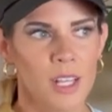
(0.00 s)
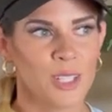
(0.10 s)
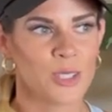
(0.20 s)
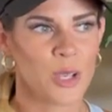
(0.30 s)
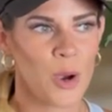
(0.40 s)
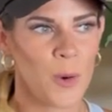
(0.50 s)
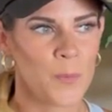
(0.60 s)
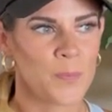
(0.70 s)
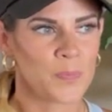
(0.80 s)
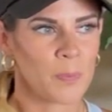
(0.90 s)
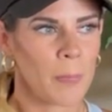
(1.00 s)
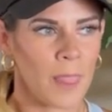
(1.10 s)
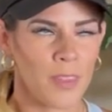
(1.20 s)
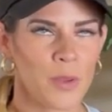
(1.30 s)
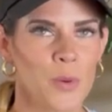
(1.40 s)
So
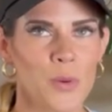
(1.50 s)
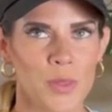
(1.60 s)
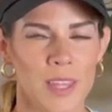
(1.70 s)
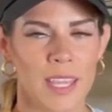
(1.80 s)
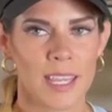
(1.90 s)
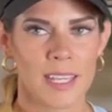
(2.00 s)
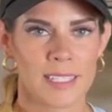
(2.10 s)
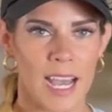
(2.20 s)
the cool thing is